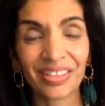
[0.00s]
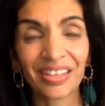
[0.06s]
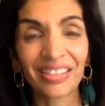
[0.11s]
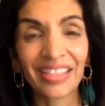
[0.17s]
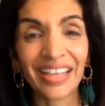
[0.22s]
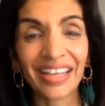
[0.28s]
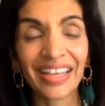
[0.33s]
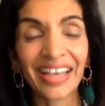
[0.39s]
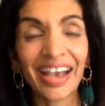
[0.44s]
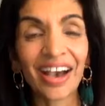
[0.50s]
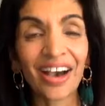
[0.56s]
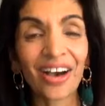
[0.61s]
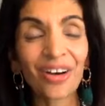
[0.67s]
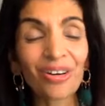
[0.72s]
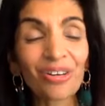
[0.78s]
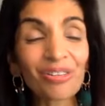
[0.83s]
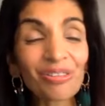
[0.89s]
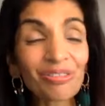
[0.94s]
They
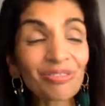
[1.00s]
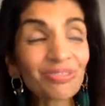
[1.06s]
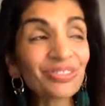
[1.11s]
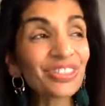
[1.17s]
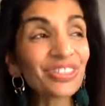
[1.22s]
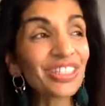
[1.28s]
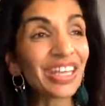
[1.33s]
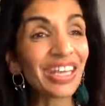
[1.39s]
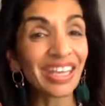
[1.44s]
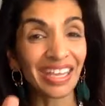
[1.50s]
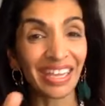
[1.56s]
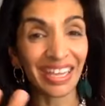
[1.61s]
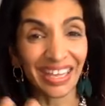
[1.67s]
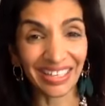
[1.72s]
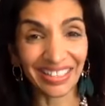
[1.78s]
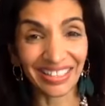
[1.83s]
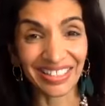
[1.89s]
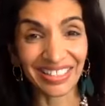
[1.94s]
held
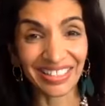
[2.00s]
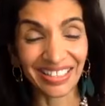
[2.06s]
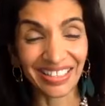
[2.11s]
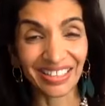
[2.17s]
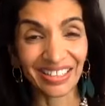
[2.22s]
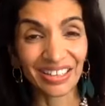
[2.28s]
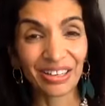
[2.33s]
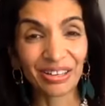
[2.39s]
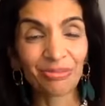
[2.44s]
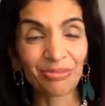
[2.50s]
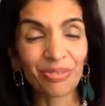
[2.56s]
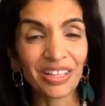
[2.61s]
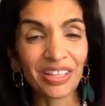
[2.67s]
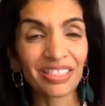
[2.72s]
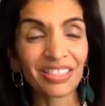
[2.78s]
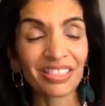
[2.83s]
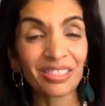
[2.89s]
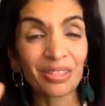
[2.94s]
it
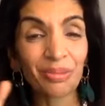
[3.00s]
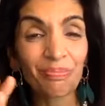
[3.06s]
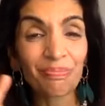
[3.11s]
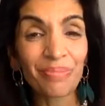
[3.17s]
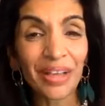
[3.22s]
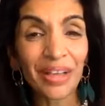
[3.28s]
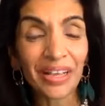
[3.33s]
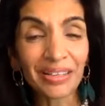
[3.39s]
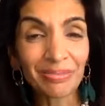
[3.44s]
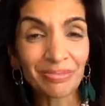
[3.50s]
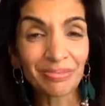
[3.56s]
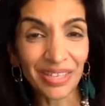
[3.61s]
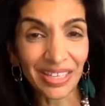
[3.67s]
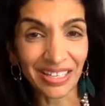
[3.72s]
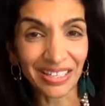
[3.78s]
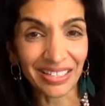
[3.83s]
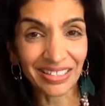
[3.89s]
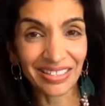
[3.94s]
with the
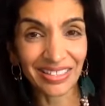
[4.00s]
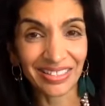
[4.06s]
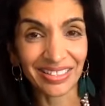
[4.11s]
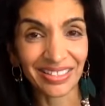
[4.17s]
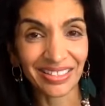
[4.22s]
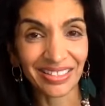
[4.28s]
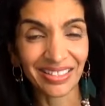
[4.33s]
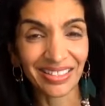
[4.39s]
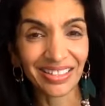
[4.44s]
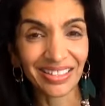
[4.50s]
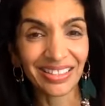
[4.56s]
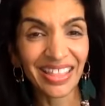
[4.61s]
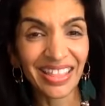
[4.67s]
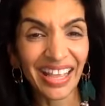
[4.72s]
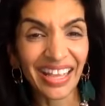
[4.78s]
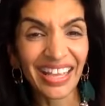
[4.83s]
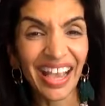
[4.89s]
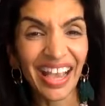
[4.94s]
babies.
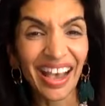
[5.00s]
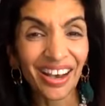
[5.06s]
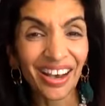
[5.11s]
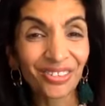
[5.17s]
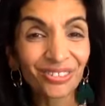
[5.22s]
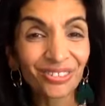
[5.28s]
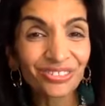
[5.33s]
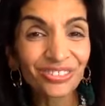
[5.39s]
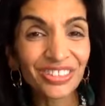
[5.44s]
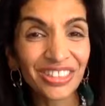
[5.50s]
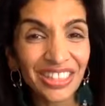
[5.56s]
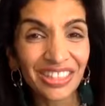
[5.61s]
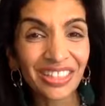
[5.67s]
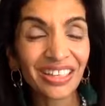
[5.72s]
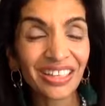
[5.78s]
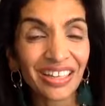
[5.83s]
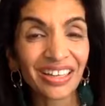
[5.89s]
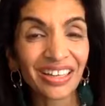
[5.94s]
They held
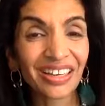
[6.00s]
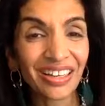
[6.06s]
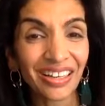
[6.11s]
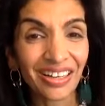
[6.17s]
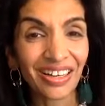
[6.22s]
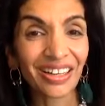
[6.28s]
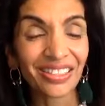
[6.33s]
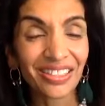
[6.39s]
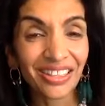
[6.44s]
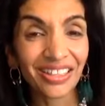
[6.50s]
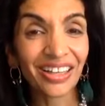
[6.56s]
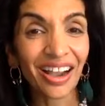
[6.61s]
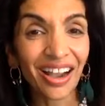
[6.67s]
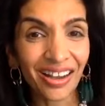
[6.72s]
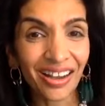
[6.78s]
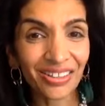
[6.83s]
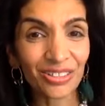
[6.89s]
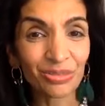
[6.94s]
the
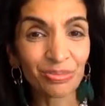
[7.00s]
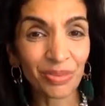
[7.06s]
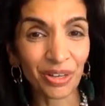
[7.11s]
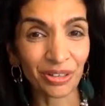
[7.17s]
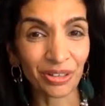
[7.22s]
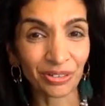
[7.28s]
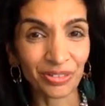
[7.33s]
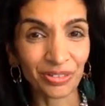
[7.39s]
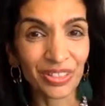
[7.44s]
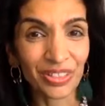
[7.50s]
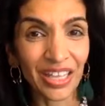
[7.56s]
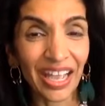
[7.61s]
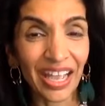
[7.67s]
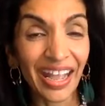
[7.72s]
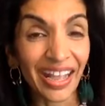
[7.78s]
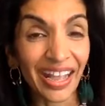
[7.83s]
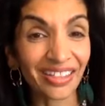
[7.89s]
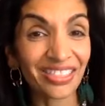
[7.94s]
cosmos
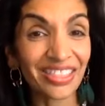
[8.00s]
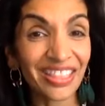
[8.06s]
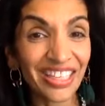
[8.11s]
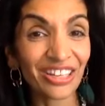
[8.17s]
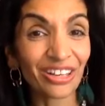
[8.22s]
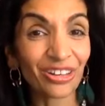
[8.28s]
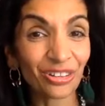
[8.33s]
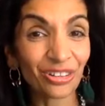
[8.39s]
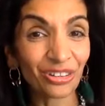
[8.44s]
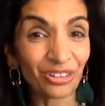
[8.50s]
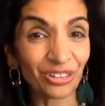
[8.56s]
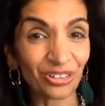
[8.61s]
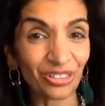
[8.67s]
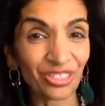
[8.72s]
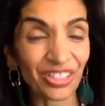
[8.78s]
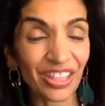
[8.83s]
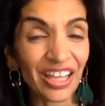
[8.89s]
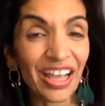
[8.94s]
and the earth
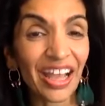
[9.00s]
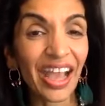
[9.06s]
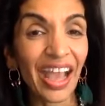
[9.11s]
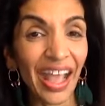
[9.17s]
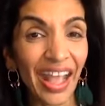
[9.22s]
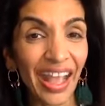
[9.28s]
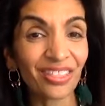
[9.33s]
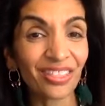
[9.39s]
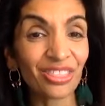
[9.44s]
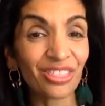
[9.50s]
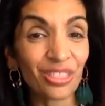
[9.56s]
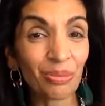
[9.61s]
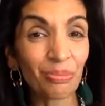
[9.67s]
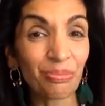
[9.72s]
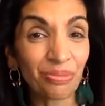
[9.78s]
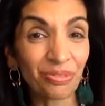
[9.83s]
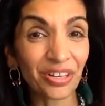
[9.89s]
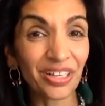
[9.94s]
and the
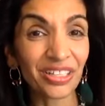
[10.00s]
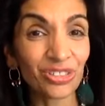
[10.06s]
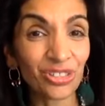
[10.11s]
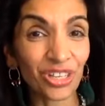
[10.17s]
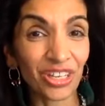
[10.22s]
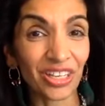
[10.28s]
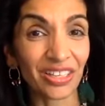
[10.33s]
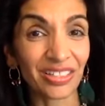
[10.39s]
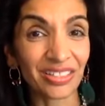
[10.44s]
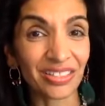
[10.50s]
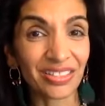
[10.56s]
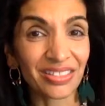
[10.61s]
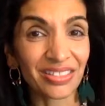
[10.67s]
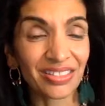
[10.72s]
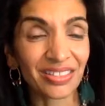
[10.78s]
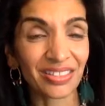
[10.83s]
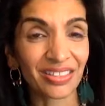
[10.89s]
bridges